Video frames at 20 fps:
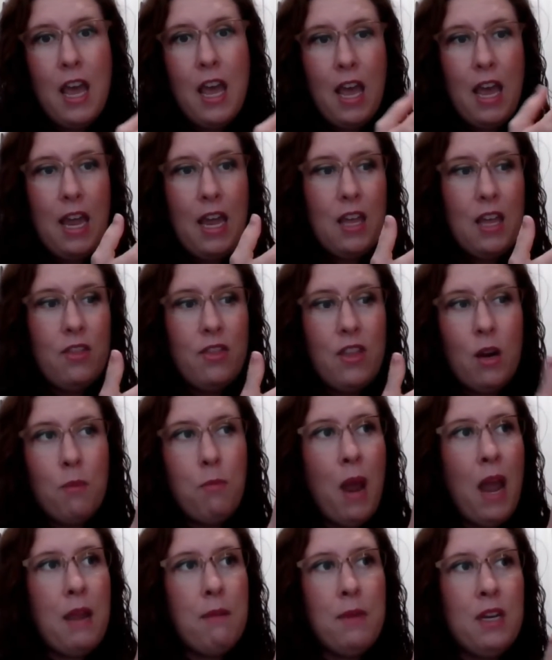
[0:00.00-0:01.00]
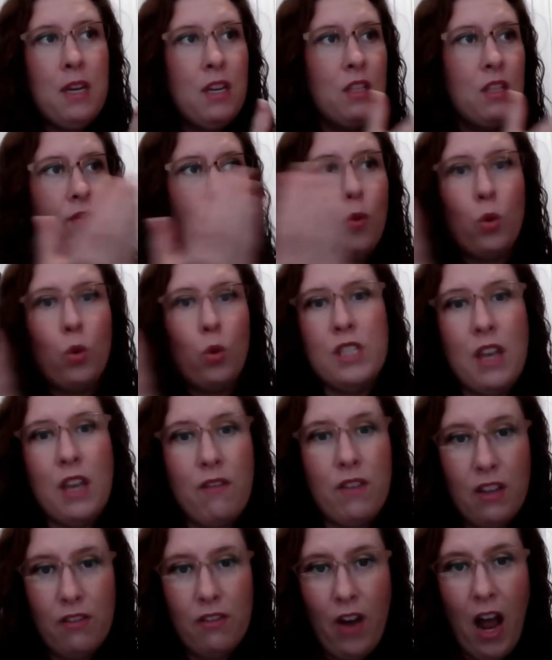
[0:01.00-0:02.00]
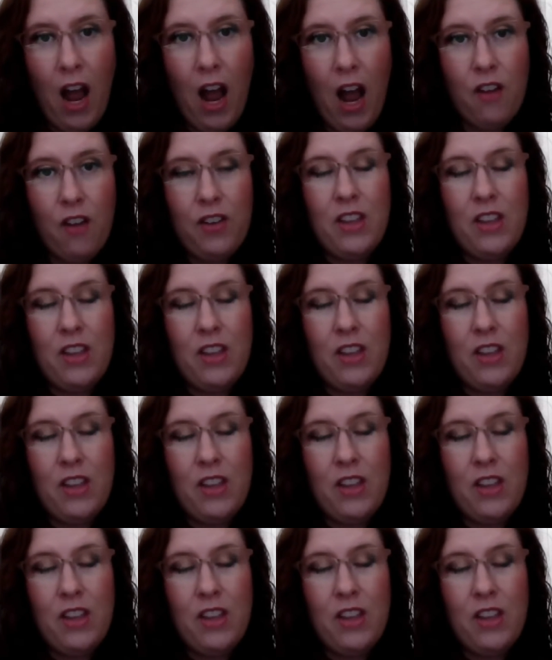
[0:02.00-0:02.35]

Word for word: and their payment is four hundred seventy-five dollars,